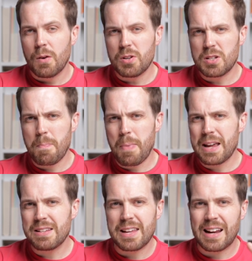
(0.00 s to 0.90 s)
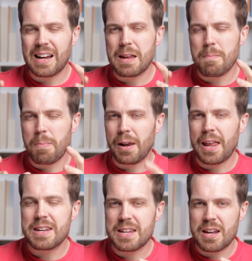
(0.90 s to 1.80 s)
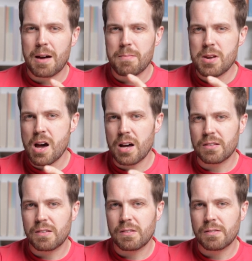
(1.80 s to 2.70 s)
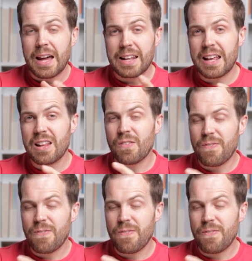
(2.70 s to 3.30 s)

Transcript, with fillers: which are basically blended up nuts. And again, it's